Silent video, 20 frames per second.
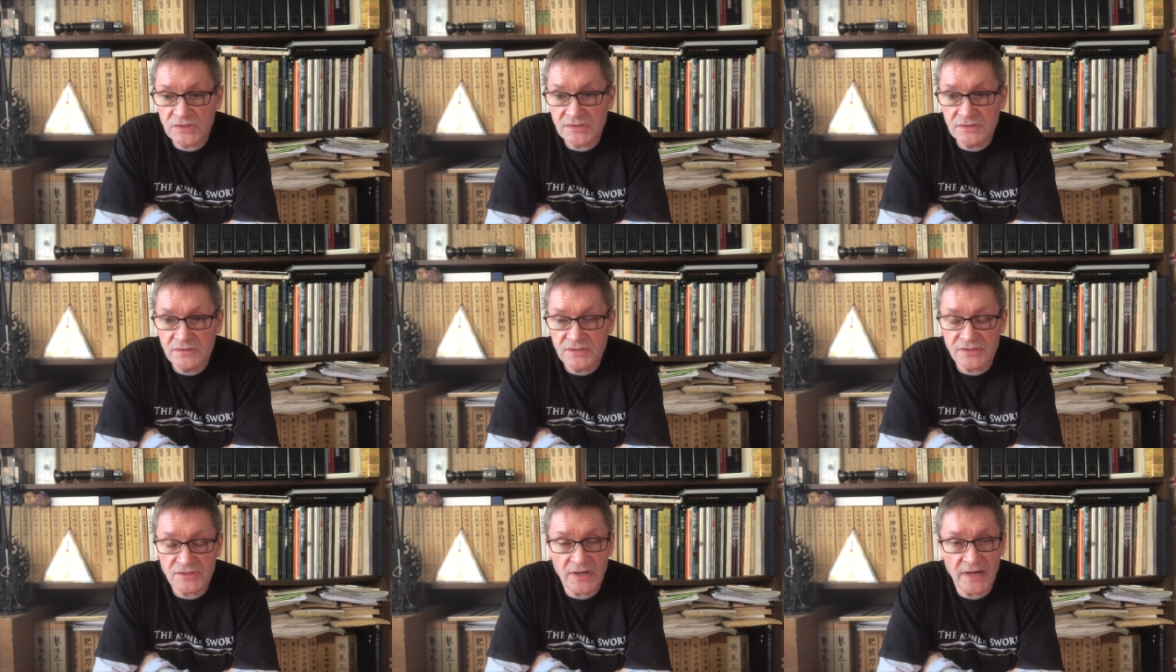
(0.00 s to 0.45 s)

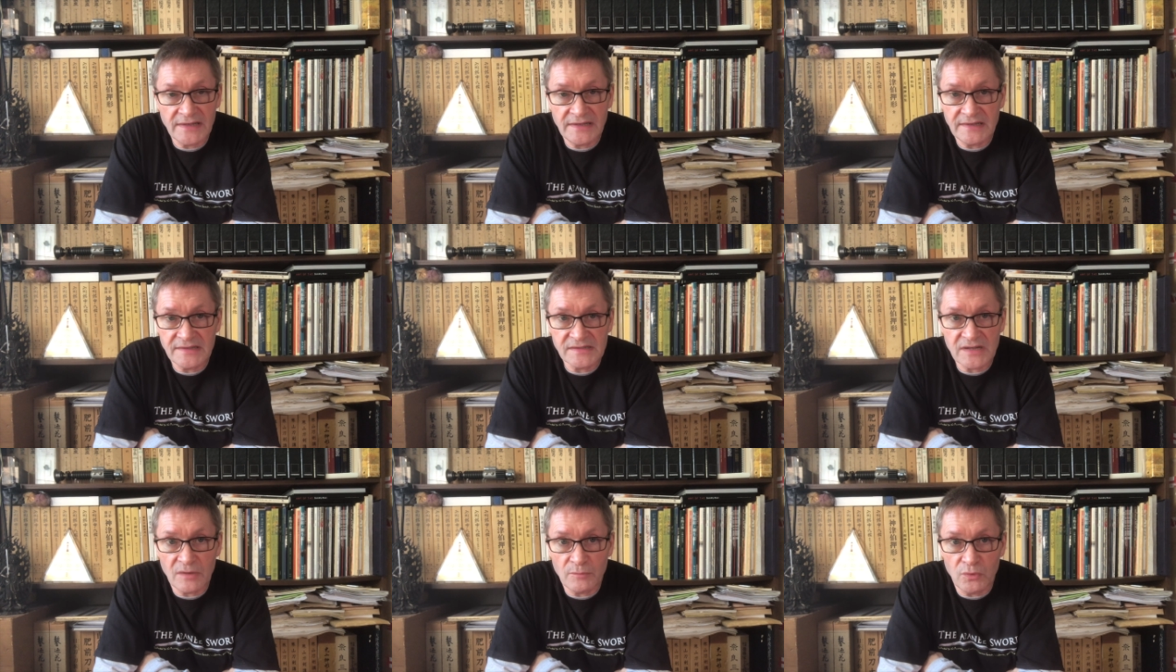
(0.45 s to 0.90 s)
signed
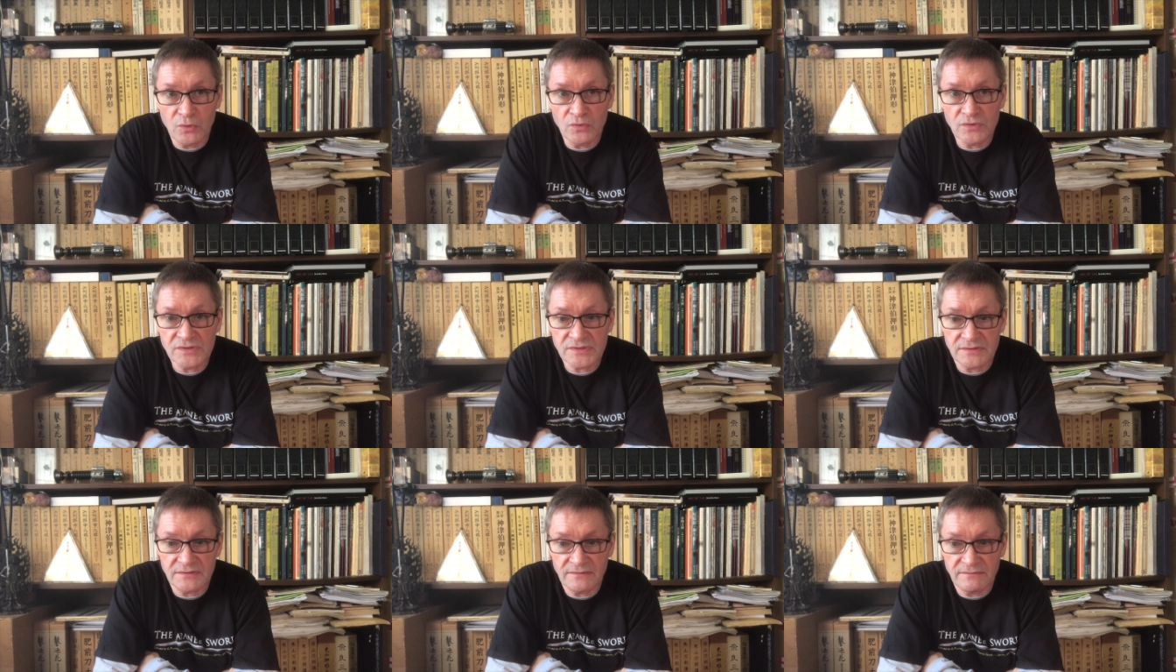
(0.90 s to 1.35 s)

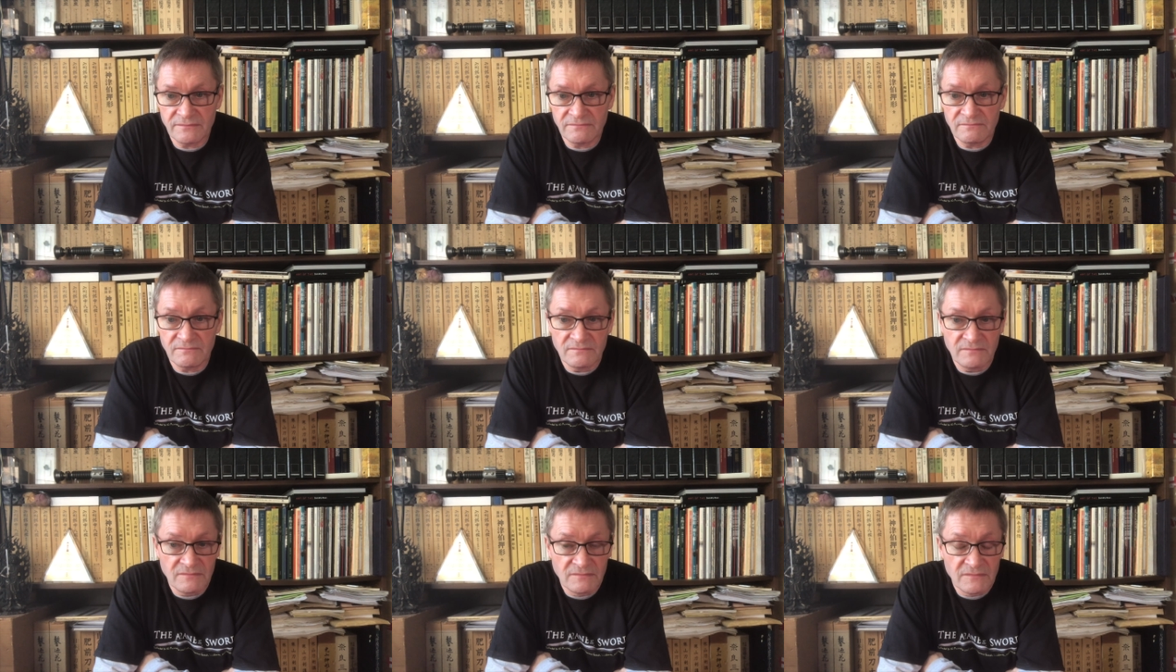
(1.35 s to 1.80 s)
examples,
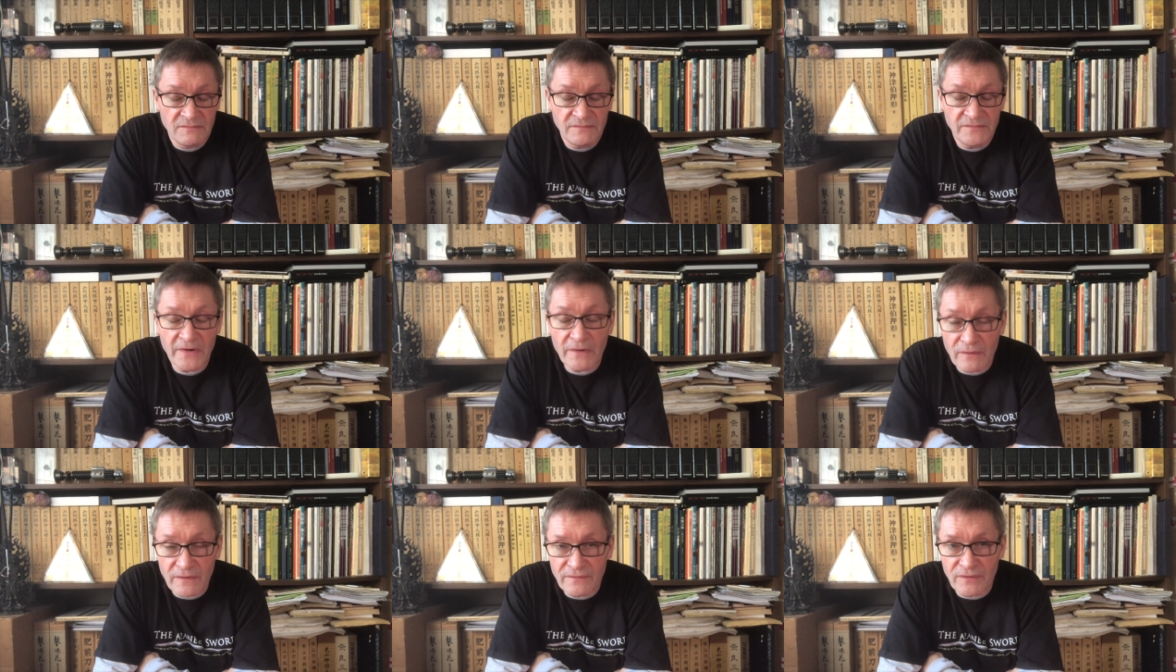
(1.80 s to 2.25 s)

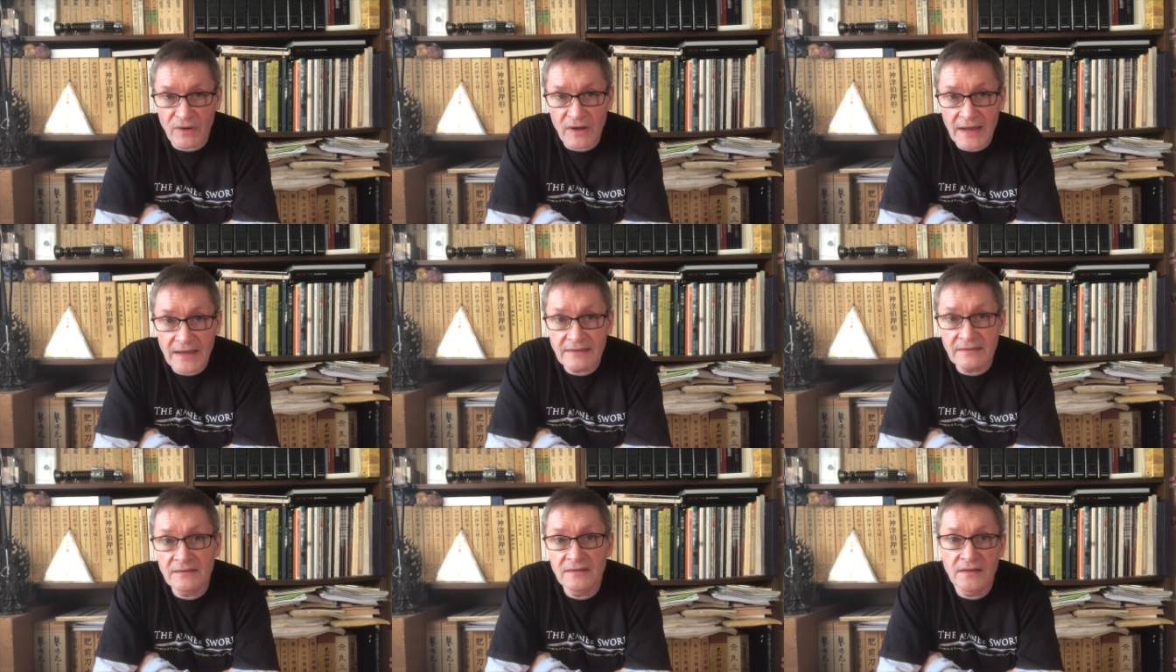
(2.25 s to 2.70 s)

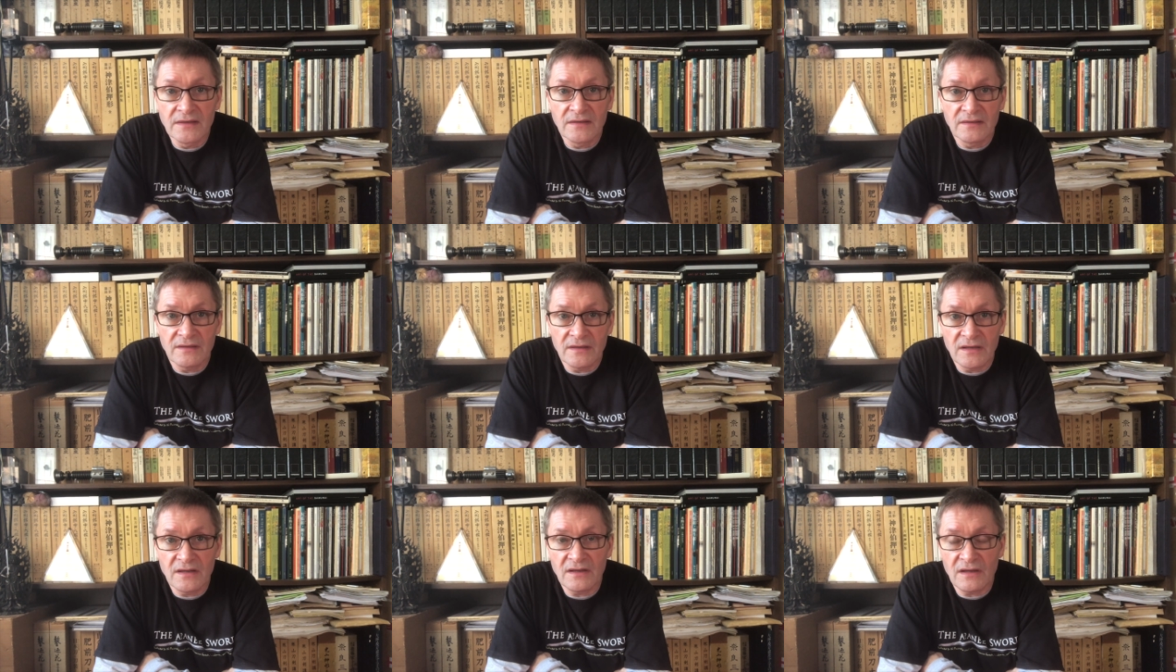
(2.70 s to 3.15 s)
verified,
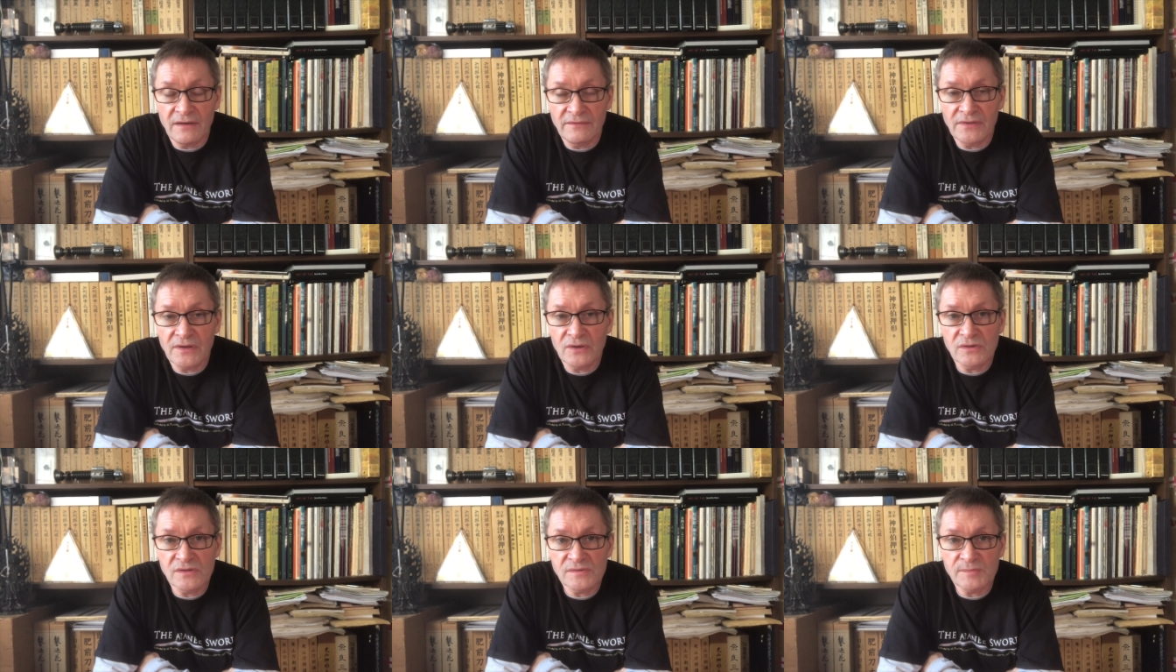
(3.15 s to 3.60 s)
of
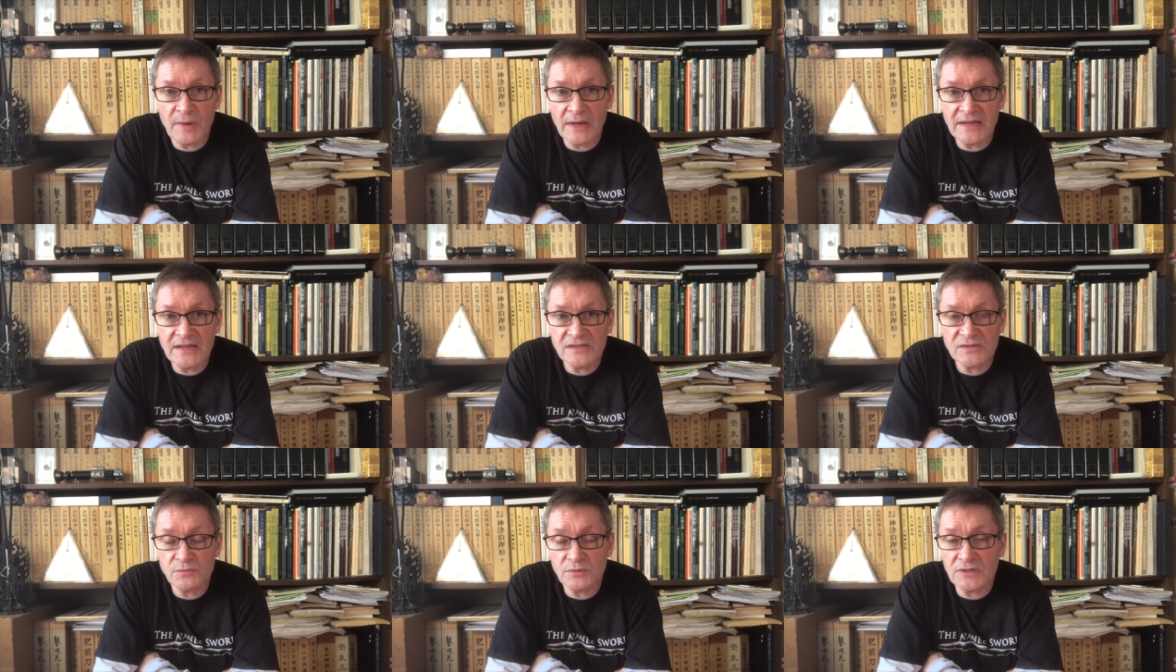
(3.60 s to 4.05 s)
those
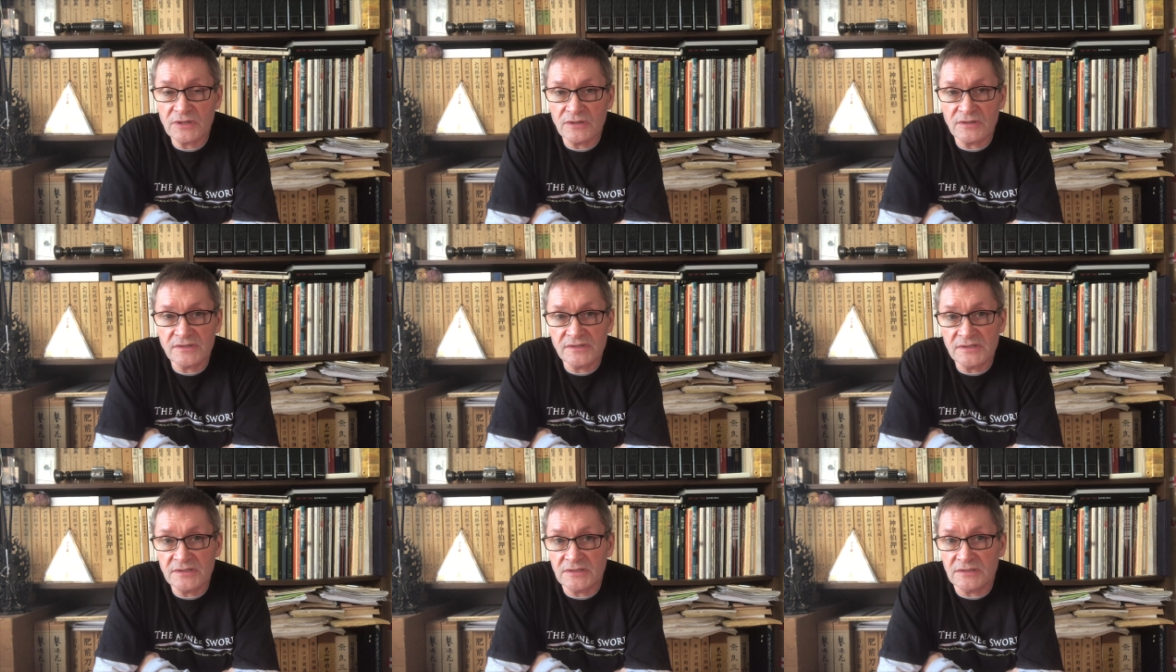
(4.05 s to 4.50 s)
makers'
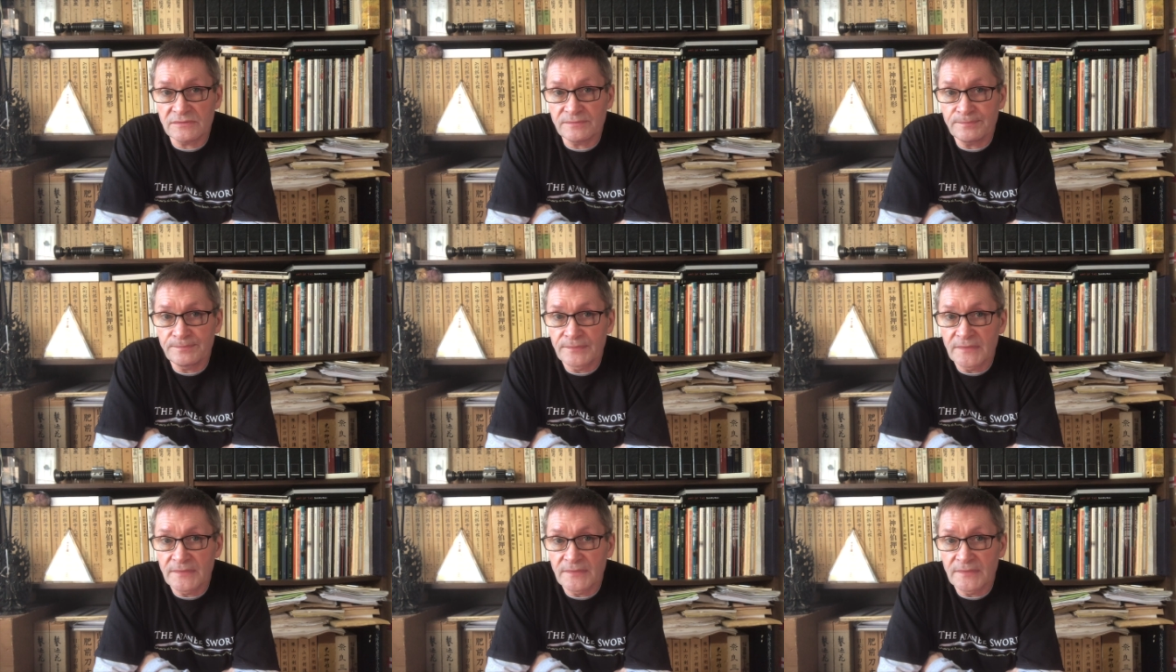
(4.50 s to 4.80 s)
works, you know,